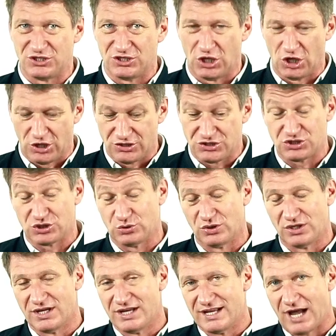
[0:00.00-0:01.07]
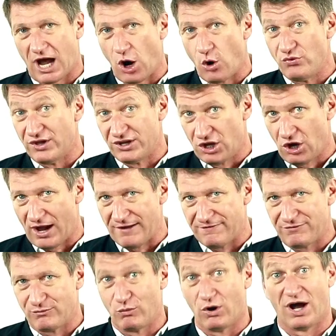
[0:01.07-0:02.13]
learn to hone the
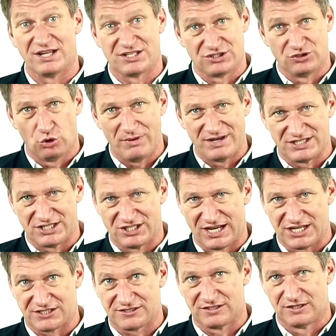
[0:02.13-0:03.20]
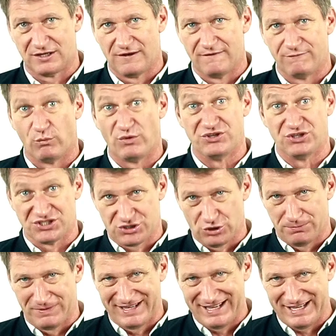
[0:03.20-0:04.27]
knife. What I normally suggest when you're
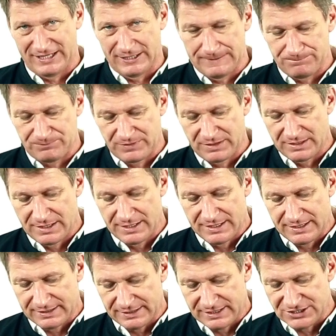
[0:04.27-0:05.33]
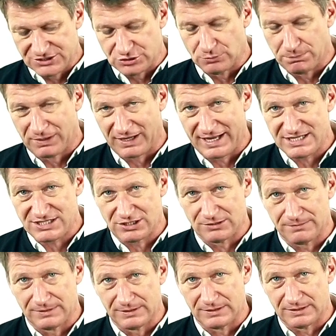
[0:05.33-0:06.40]
still beginning is to place
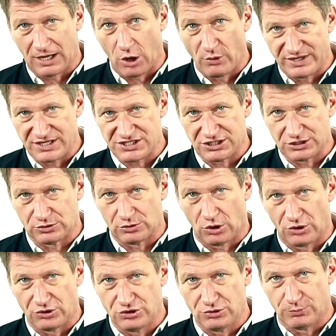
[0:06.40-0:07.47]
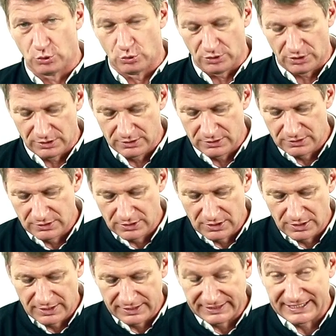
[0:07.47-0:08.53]
the honing steel on your board,
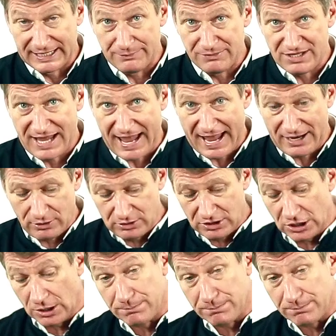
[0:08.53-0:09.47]
keep the angle at